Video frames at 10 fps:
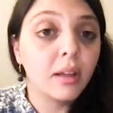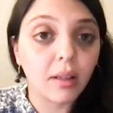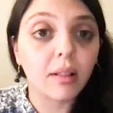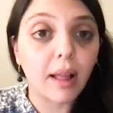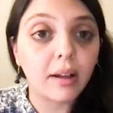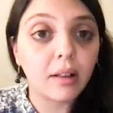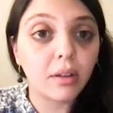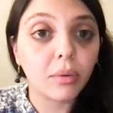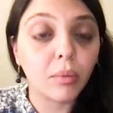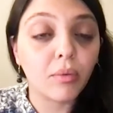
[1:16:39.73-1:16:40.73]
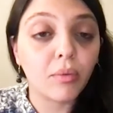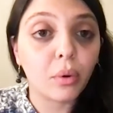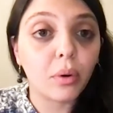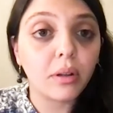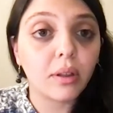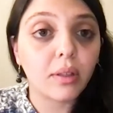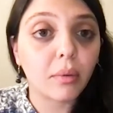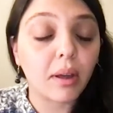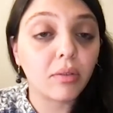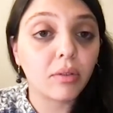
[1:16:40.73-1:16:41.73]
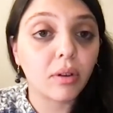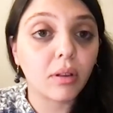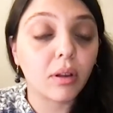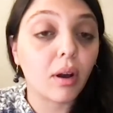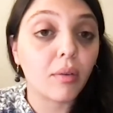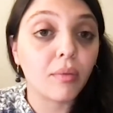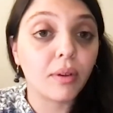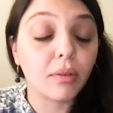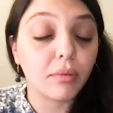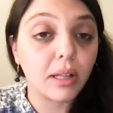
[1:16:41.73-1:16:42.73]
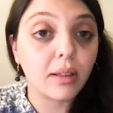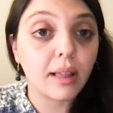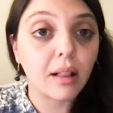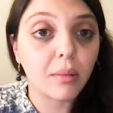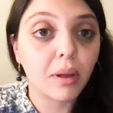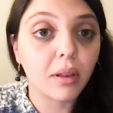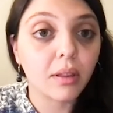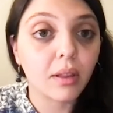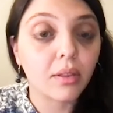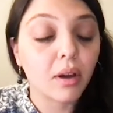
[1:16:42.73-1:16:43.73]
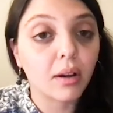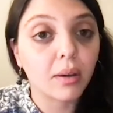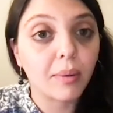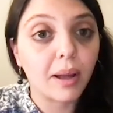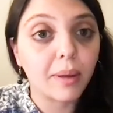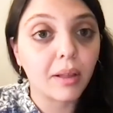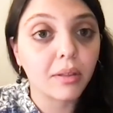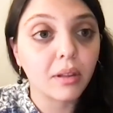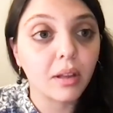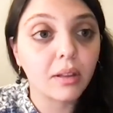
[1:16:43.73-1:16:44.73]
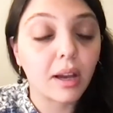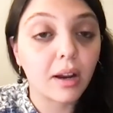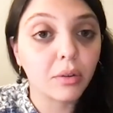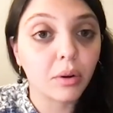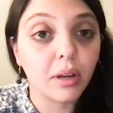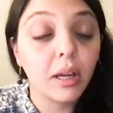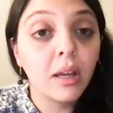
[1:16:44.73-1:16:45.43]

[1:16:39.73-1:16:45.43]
is likely to move forward is the question of Israeli settlements in the occupied Palestinian territory.